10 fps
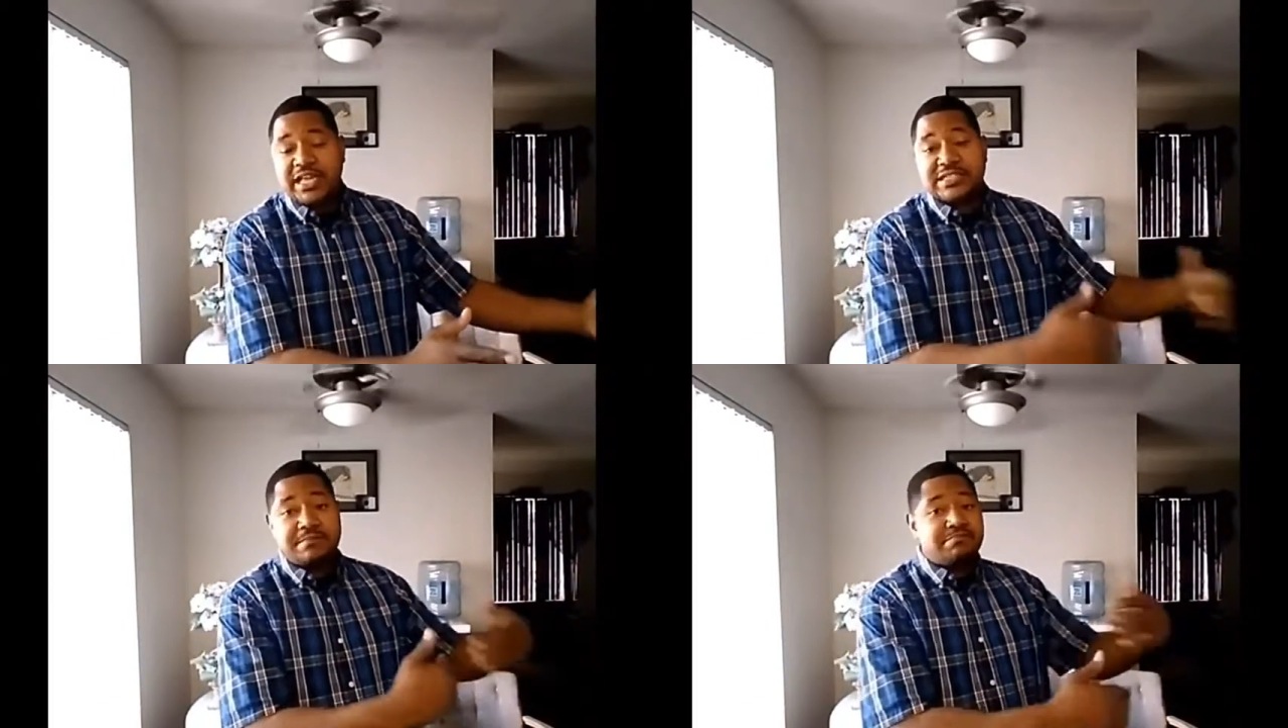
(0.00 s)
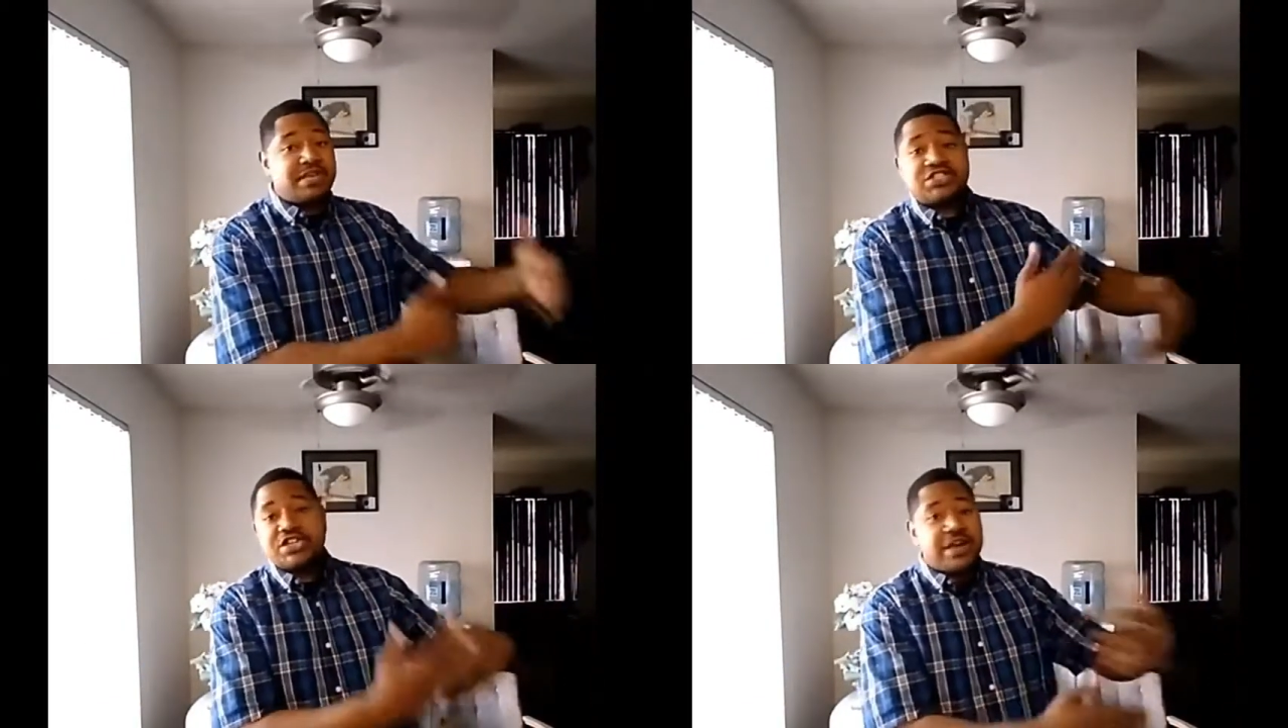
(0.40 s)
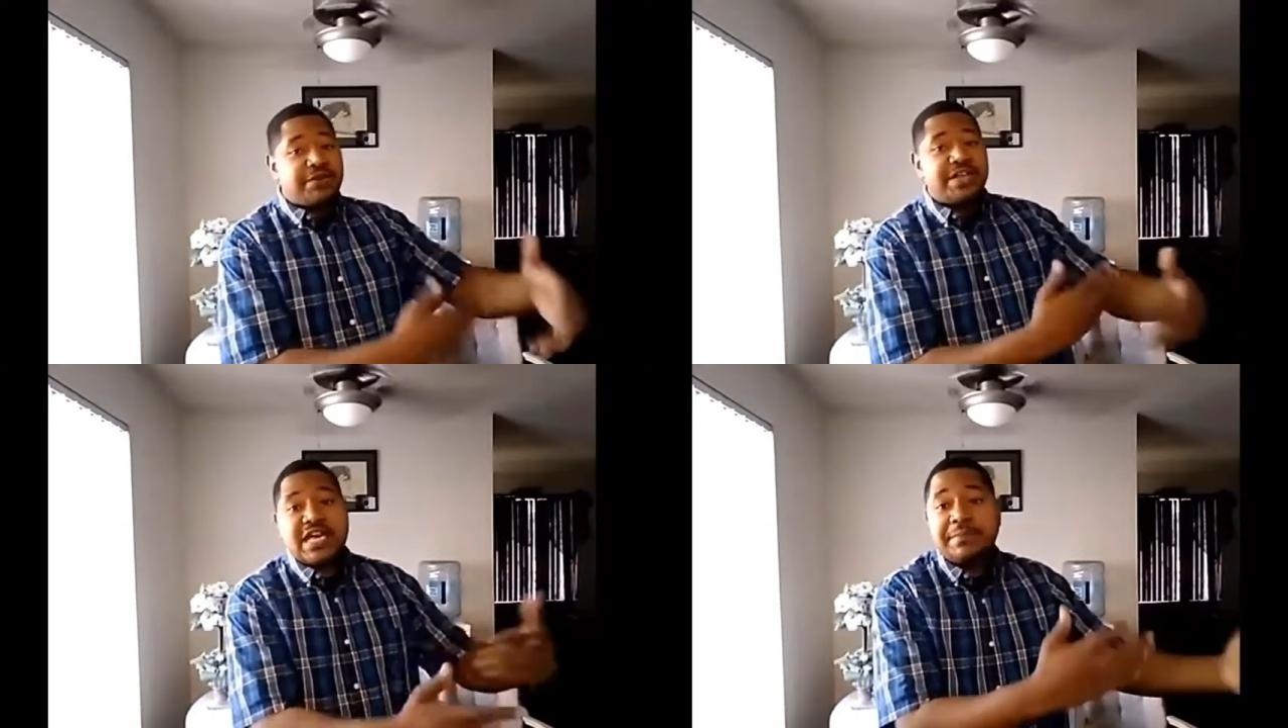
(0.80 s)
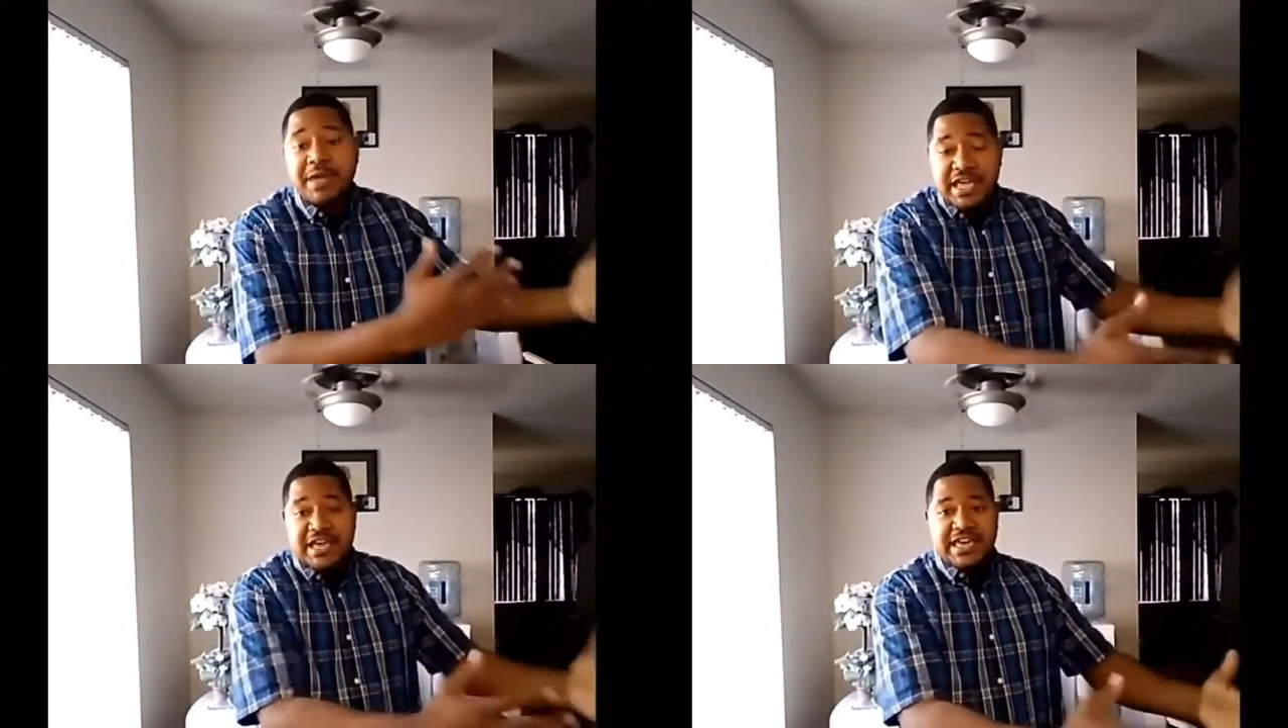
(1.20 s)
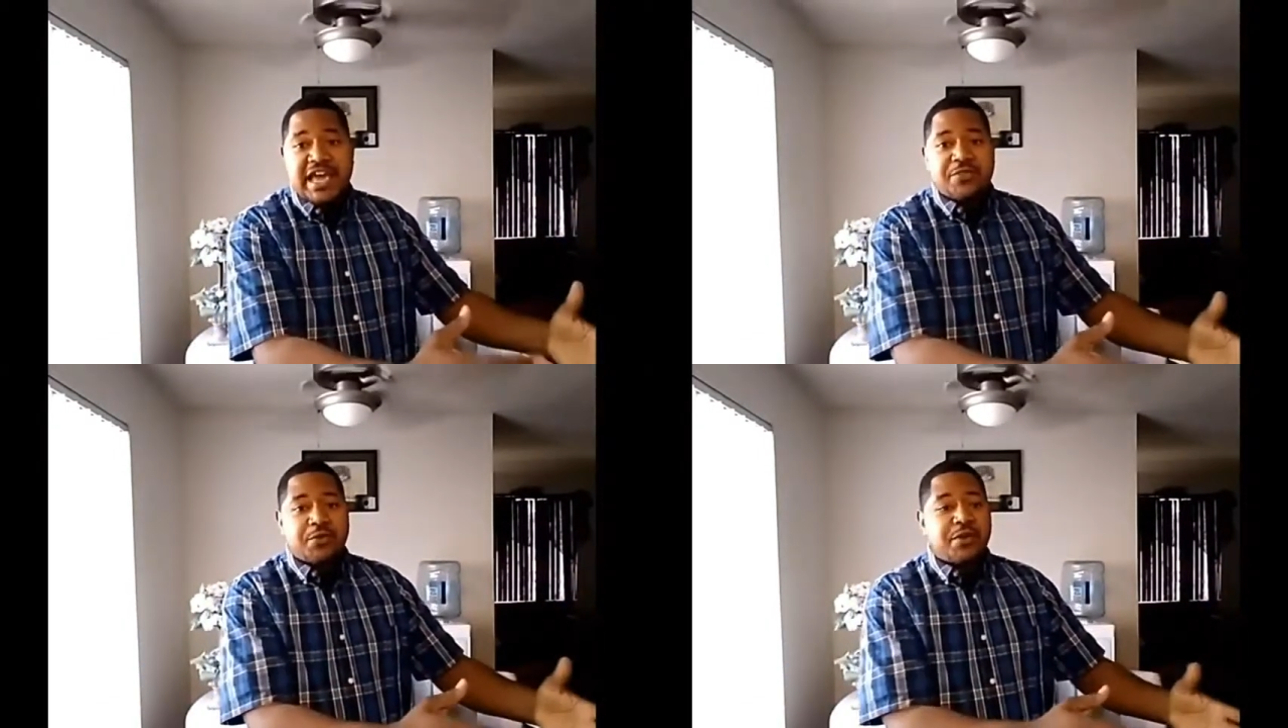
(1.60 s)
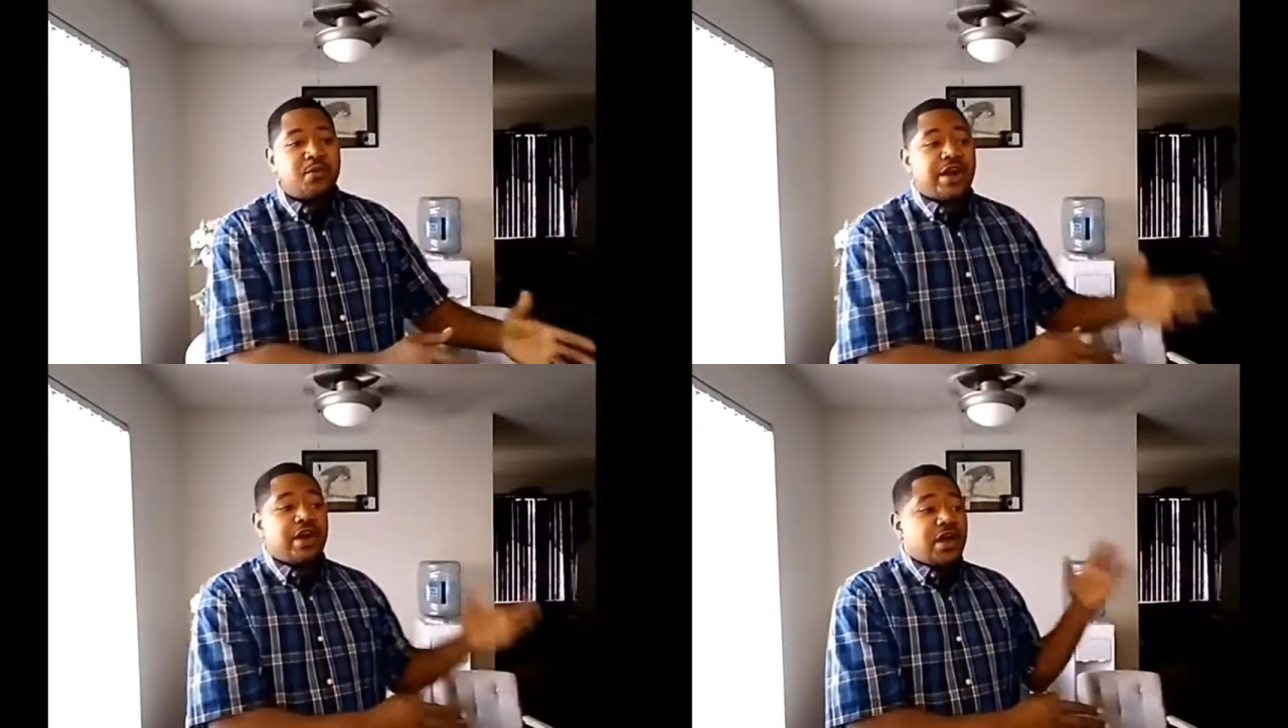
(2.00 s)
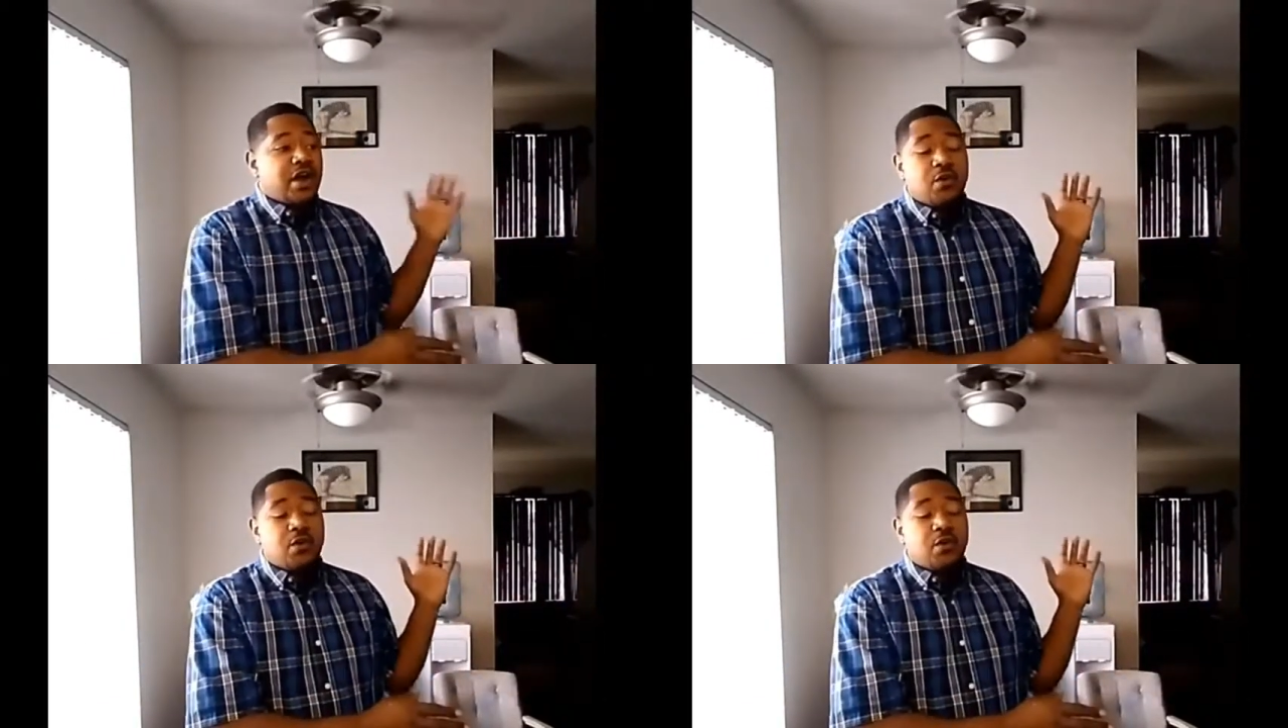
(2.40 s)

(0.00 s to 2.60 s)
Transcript: That's a missionary type gathering where,